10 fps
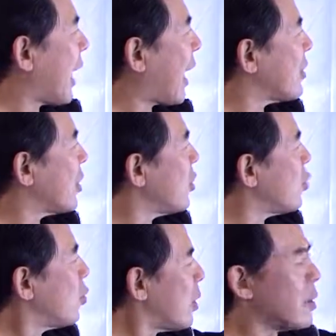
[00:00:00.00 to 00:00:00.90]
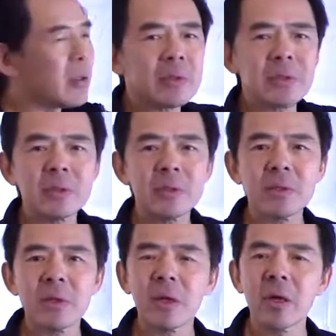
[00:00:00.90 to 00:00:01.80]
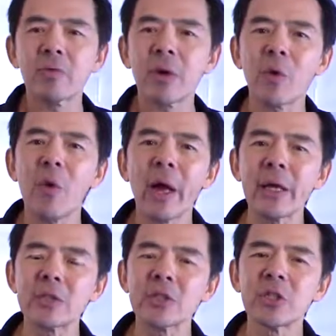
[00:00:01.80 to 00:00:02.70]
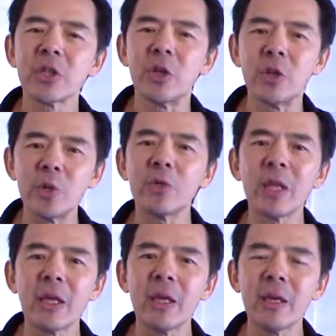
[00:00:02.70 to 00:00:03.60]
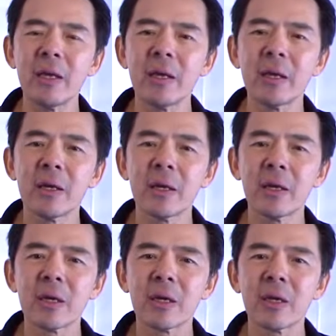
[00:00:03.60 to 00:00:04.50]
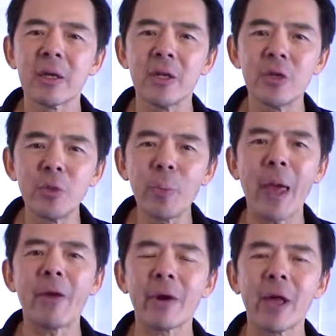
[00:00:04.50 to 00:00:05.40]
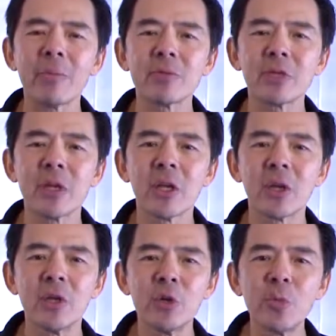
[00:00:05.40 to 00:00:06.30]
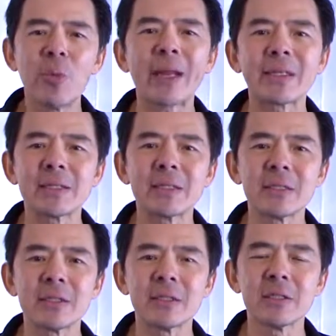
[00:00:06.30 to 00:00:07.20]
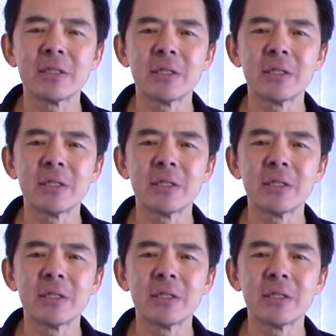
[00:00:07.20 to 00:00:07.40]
And the new world requires new thinking, new paradigms, new practices,